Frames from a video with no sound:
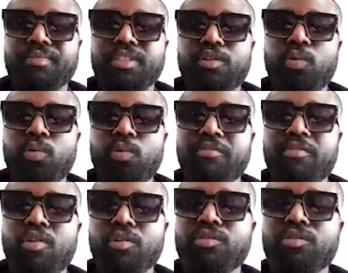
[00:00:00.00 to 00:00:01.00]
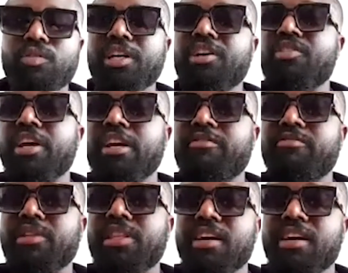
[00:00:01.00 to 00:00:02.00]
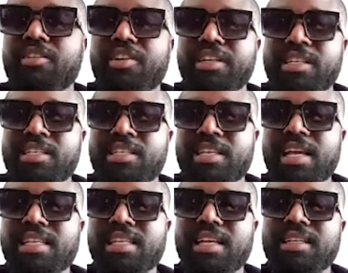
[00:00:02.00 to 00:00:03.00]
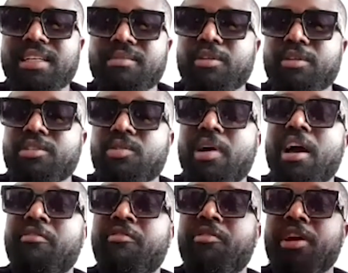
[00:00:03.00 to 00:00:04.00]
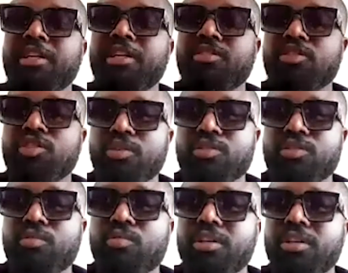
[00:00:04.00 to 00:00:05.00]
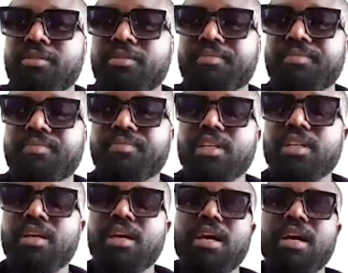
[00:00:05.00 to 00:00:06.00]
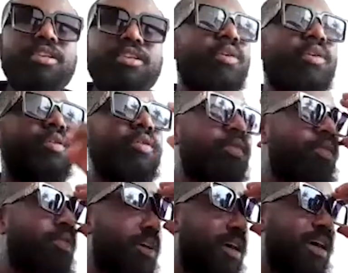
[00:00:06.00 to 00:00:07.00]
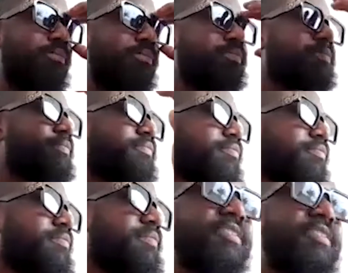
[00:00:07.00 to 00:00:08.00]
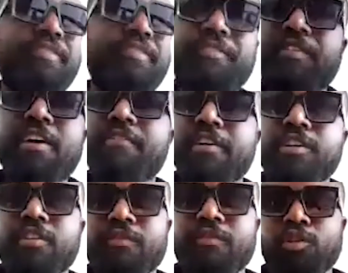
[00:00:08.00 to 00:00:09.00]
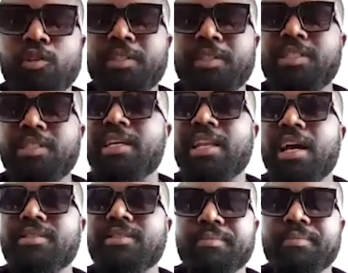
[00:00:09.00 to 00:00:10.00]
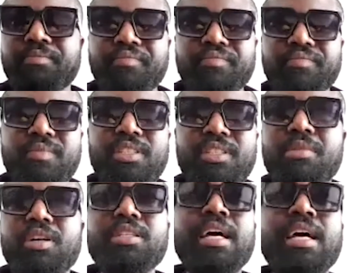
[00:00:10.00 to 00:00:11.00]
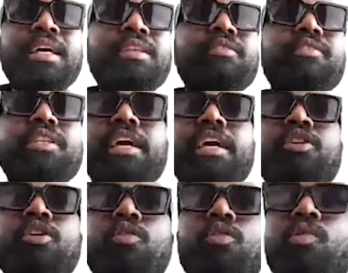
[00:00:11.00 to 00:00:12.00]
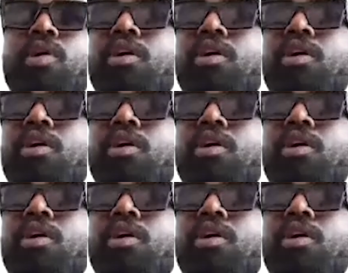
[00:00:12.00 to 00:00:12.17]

who have gone to the grave with their greatness and their talents because they were afraid to show it to the world. So fear, first of all, should be taken out, because at the end of the day, we're all